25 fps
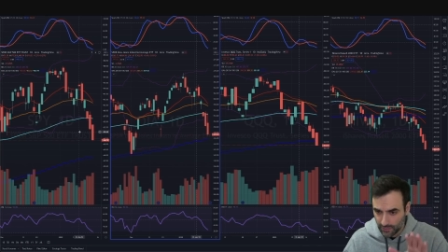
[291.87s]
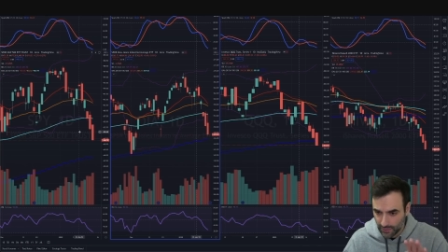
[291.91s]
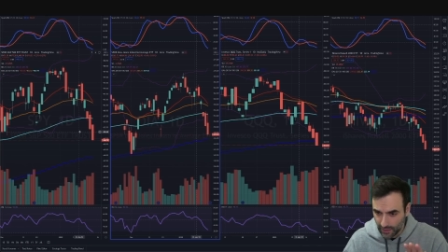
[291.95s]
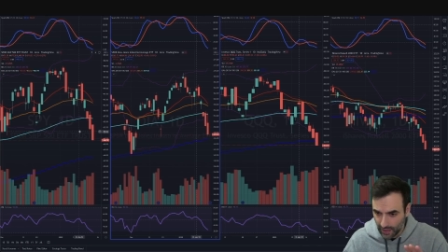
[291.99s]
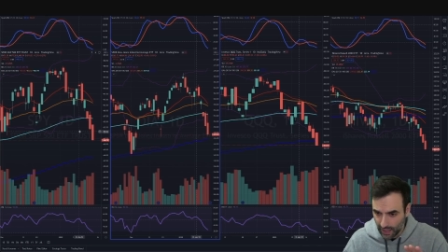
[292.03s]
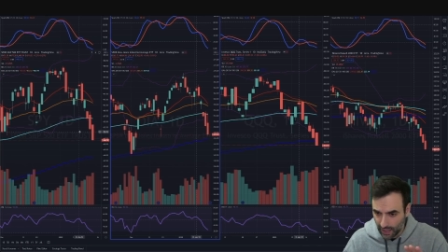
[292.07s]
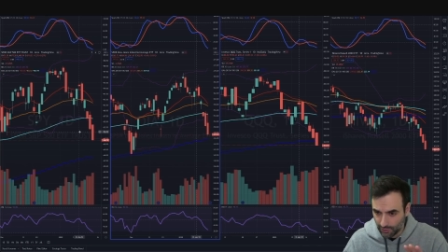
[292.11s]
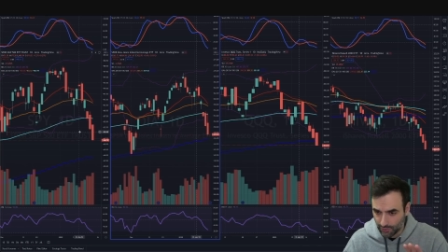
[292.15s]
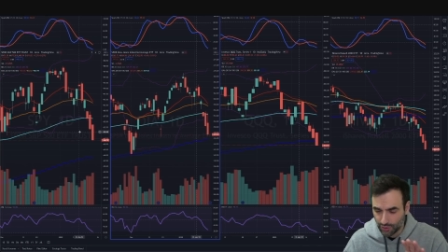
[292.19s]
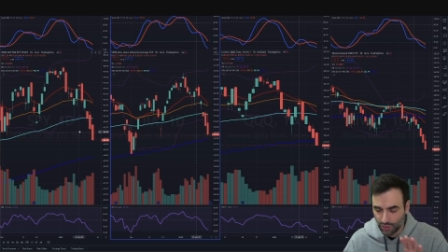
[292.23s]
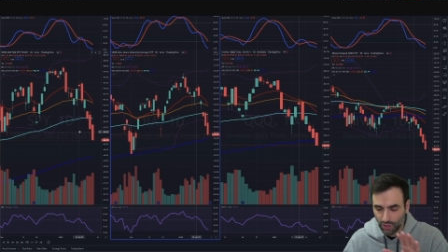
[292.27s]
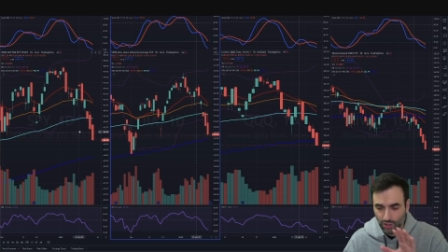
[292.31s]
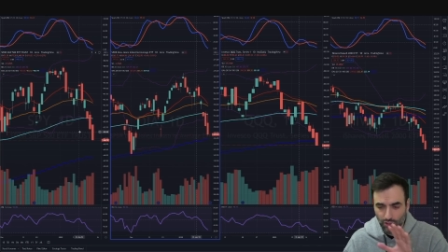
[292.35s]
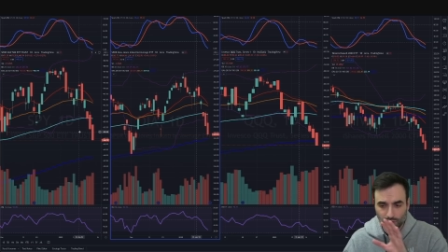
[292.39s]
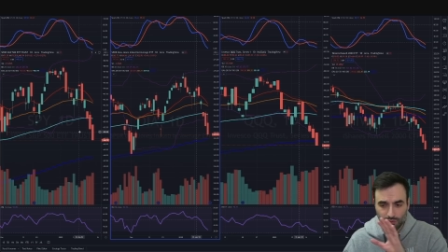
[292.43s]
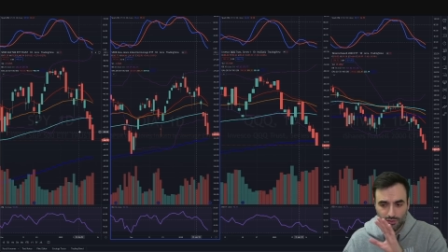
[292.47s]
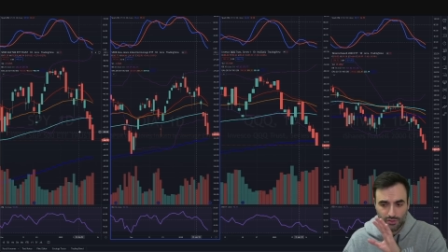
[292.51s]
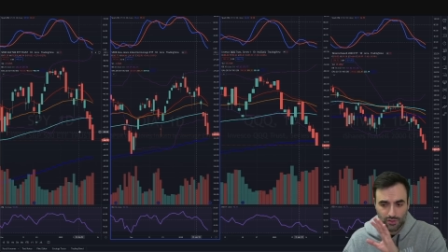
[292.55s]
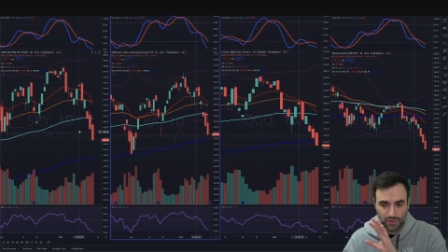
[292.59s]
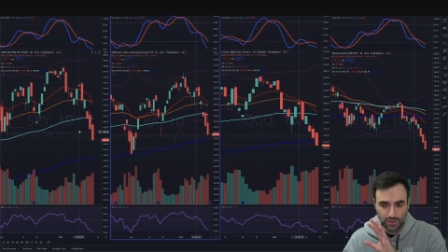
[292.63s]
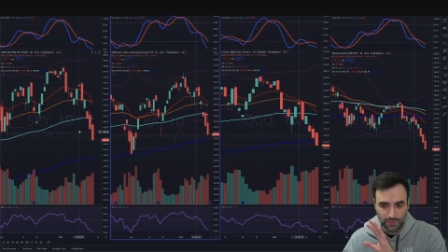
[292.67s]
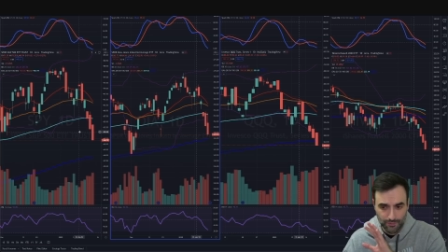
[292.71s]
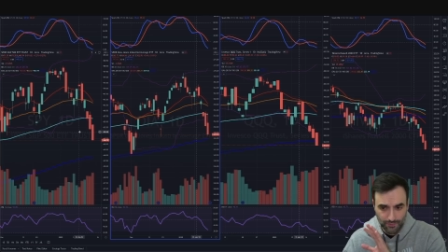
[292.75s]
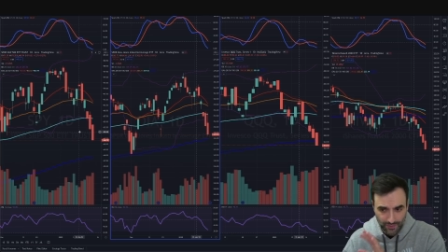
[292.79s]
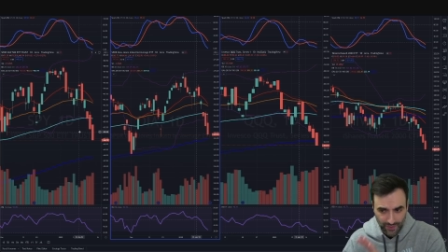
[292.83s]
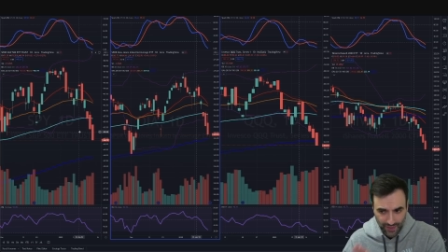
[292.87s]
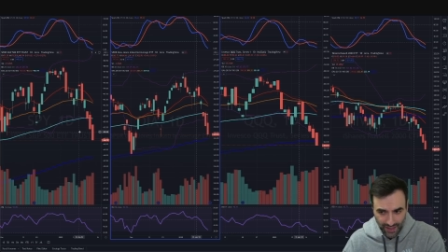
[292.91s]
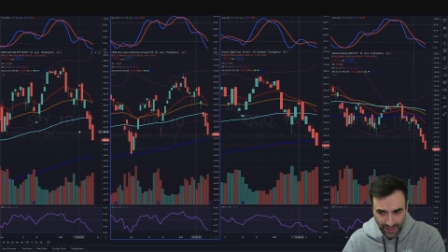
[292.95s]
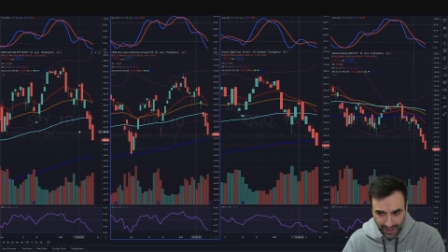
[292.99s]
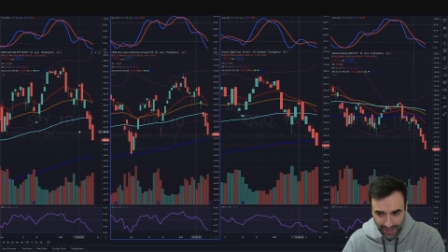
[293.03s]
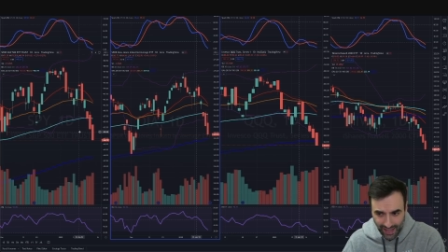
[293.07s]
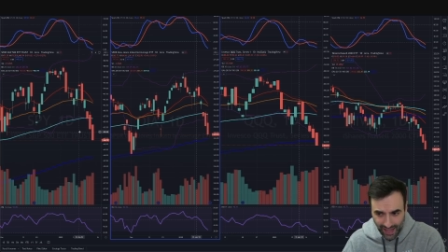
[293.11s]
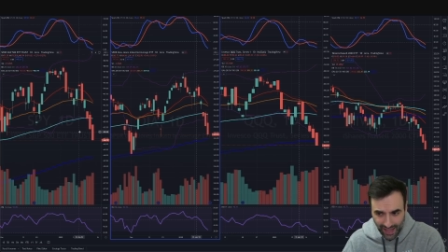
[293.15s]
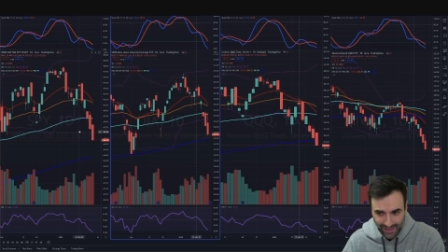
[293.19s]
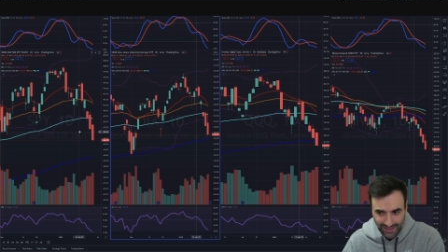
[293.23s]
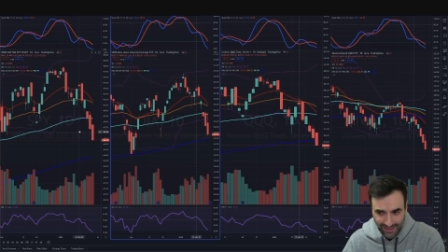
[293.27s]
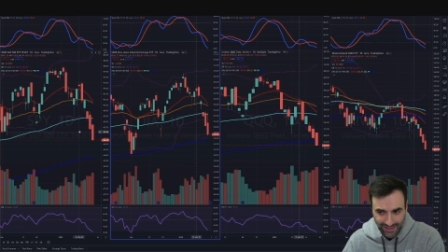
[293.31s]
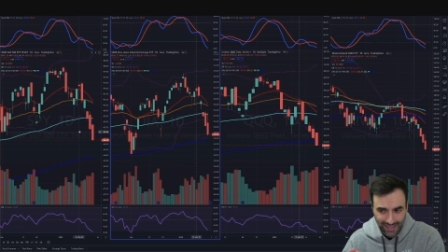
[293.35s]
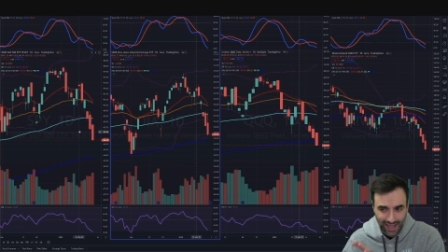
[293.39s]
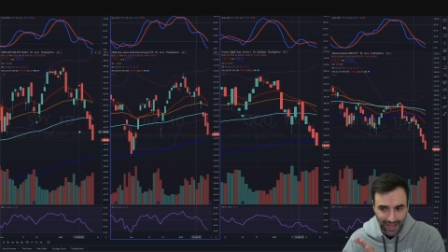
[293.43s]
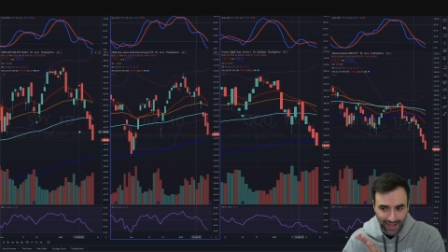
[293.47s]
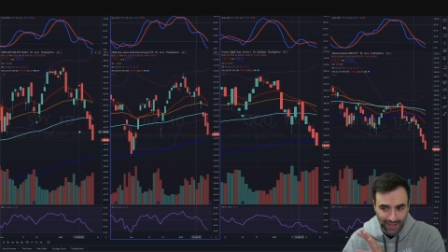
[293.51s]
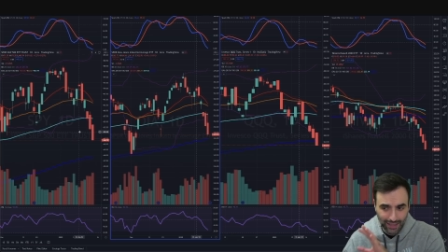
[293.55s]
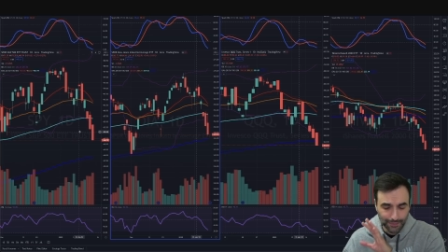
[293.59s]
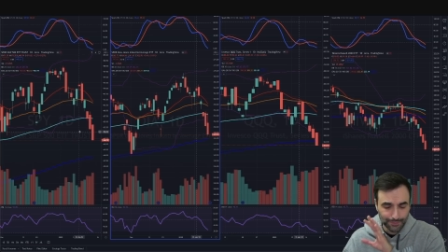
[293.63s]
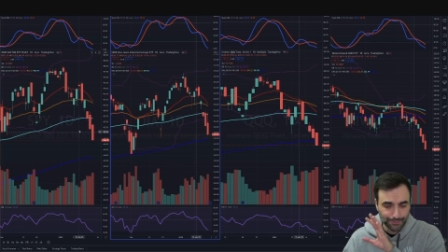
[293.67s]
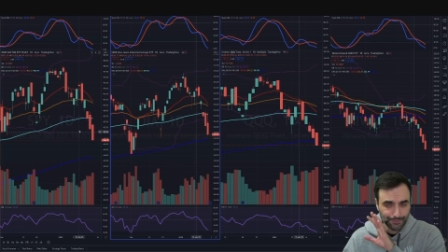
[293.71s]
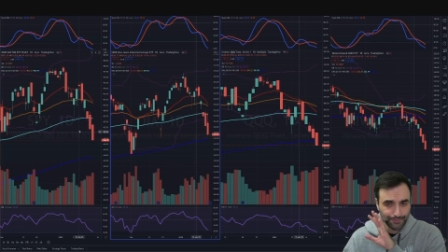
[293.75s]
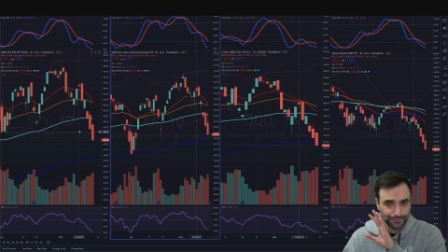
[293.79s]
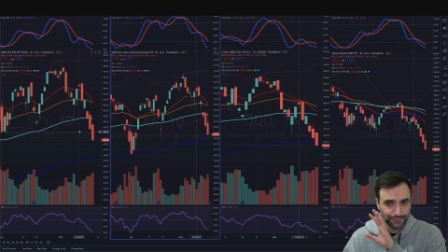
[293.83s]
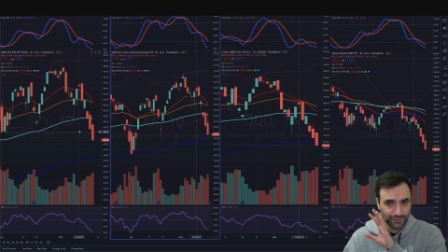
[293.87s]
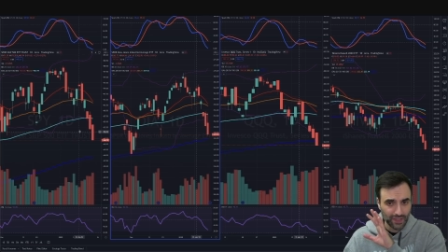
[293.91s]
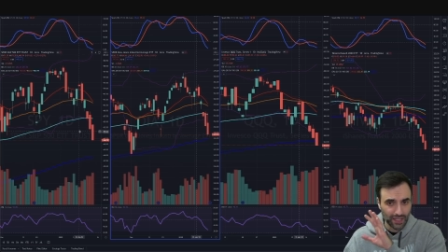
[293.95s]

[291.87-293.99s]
Dow Jones, the NASDAQ,